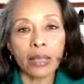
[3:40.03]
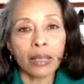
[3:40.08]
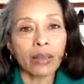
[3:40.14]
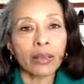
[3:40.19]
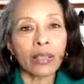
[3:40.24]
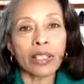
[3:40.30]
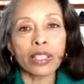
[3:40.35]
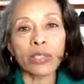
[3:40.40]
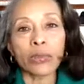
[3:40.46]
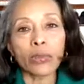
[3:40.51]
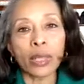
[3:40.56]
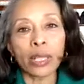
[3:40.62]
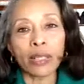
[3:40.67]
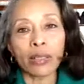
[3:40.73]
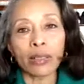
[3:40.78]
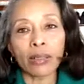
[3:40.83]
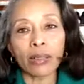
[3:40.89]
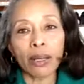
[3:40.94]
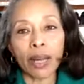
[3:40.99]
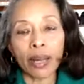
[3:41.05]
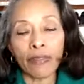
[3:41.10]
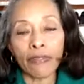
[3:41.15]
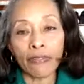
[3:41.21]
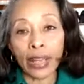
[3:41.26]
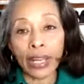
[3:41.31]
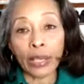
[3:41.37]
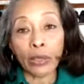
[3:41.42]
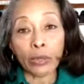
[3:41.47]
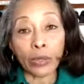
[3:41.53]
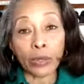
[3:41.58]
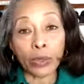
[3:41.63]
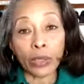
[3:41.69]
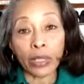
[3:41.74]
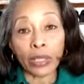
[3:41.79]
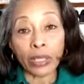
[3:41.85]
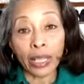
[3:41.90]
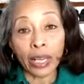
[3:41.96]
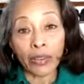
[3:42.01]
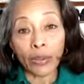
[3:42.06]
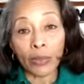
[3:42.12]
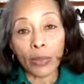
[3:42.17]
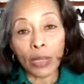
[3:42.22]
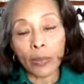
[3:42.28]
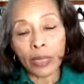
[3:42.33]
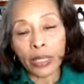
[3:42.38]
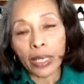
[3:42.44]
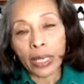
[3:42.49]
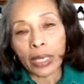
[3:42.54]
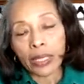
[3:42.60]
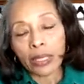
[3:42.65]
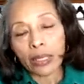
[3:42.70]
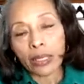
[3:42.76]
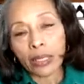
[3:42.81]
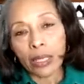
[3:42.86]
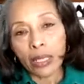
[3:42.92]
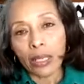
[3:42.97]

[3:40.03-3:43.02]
this is what I found on a lot of the websites